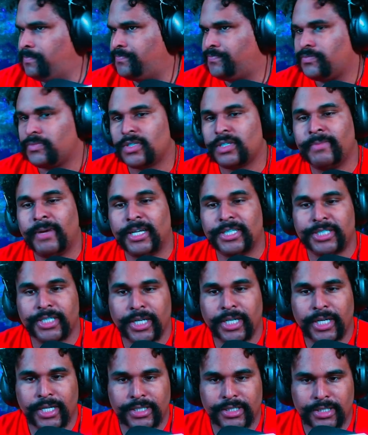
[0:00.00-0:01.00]
smashing
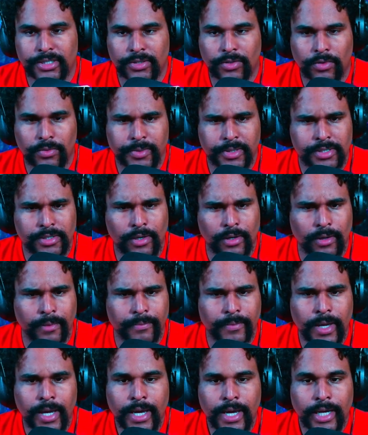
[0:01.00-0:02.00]
against Colby's arm
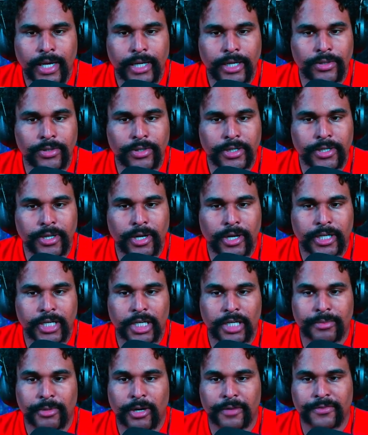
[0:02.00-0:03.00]
and nearly knocking
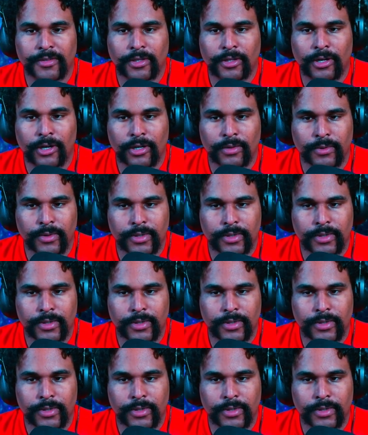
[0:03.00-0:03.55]
him off the log where he